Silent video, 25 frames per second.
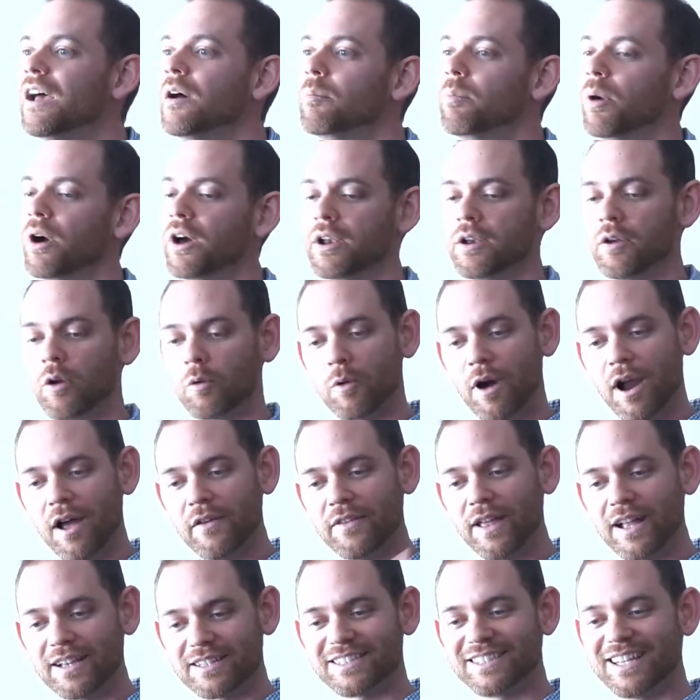But around
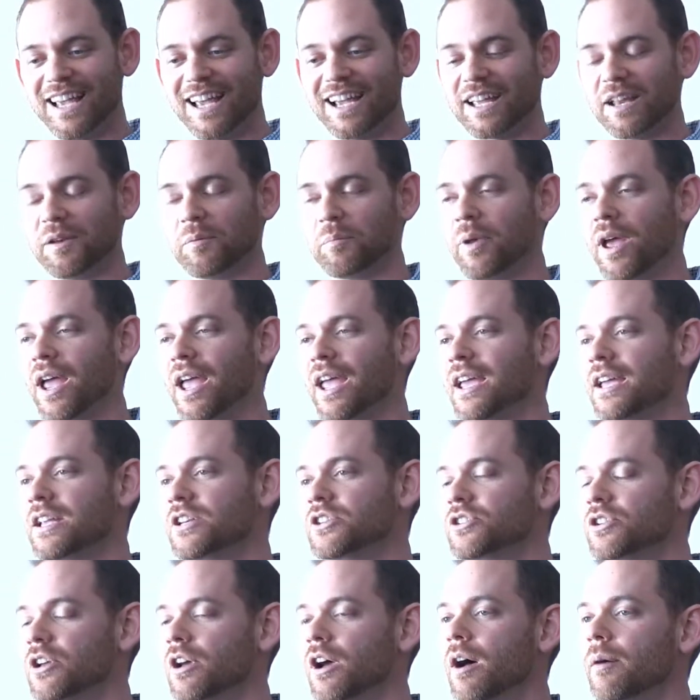that second
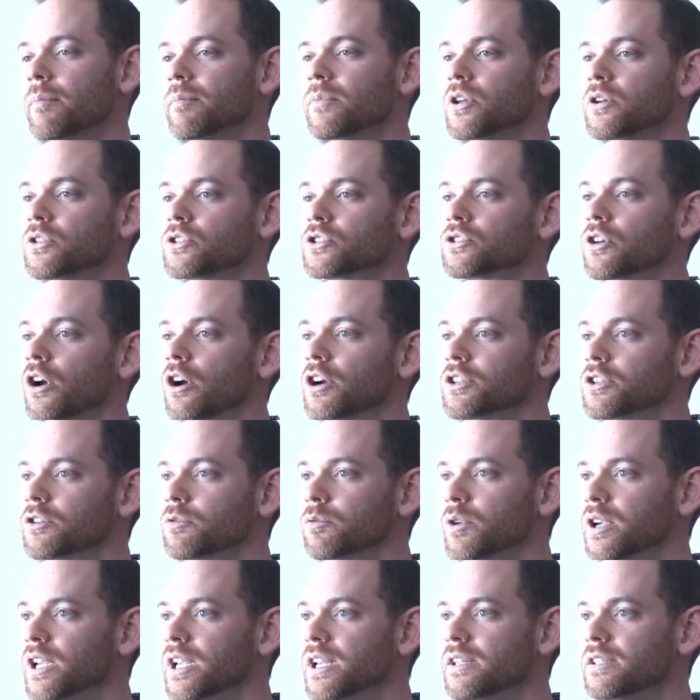page, you'll start to
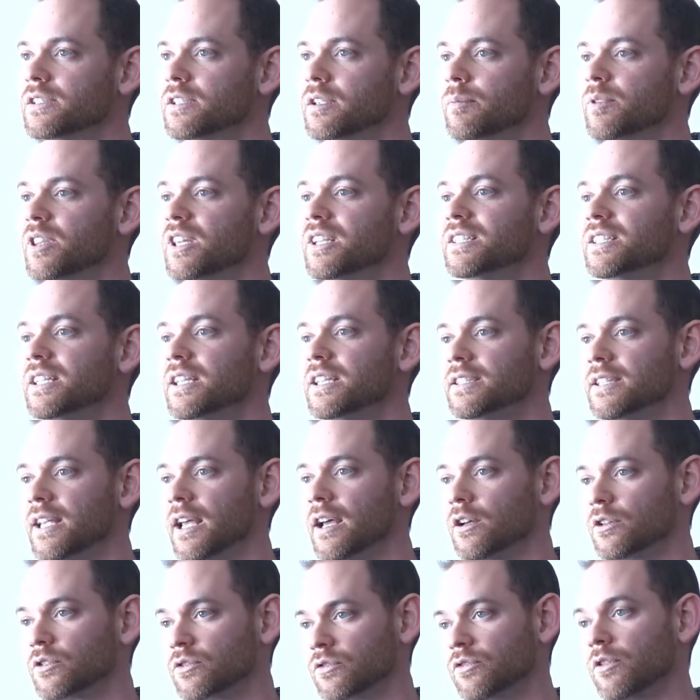read some of the
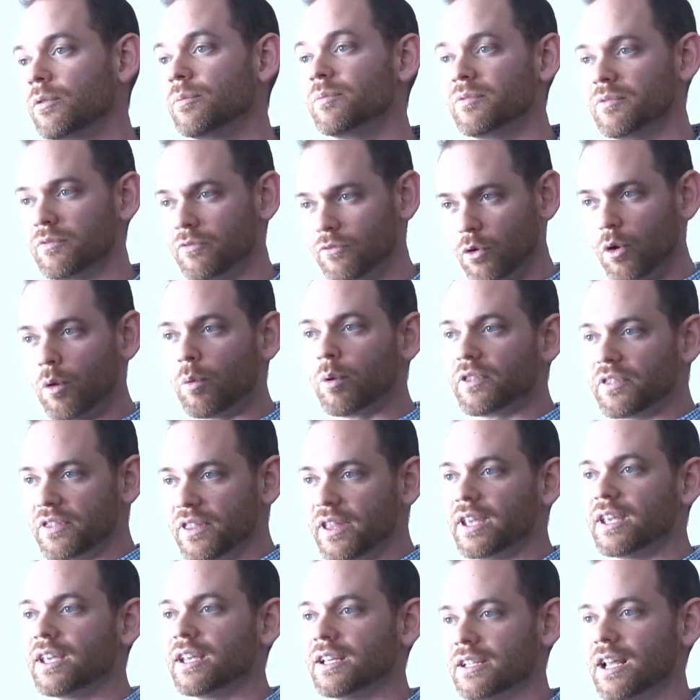details from
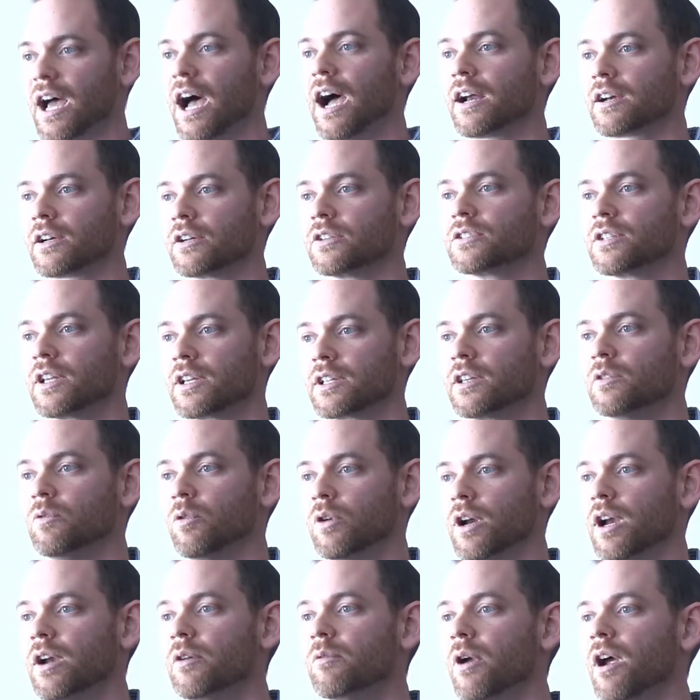forward-thinking doctors like the
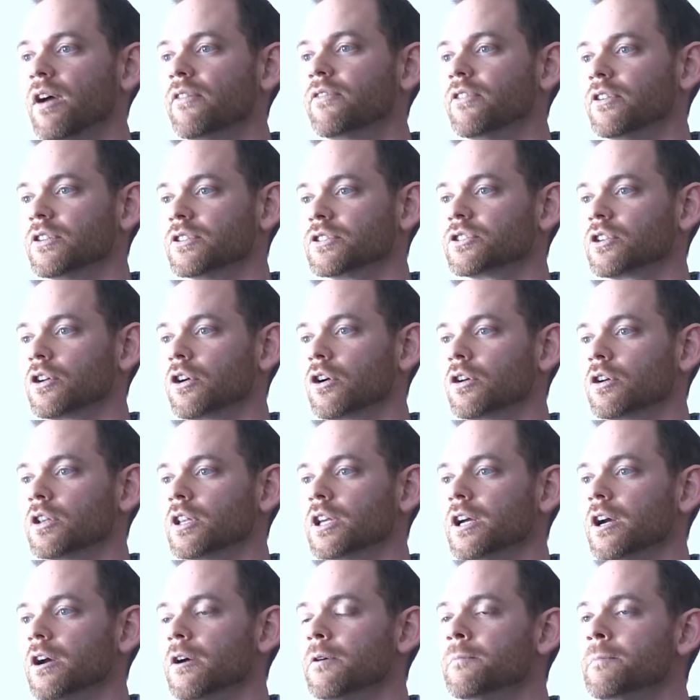one I referenced
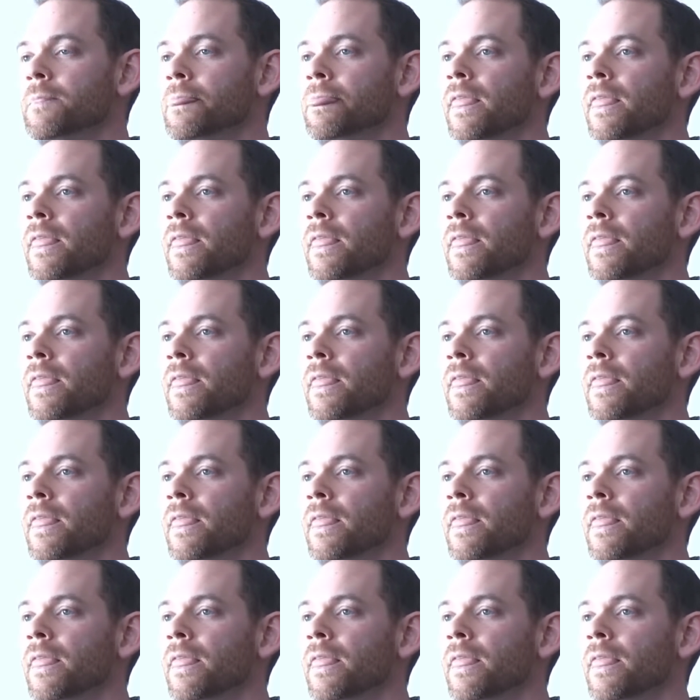earlier.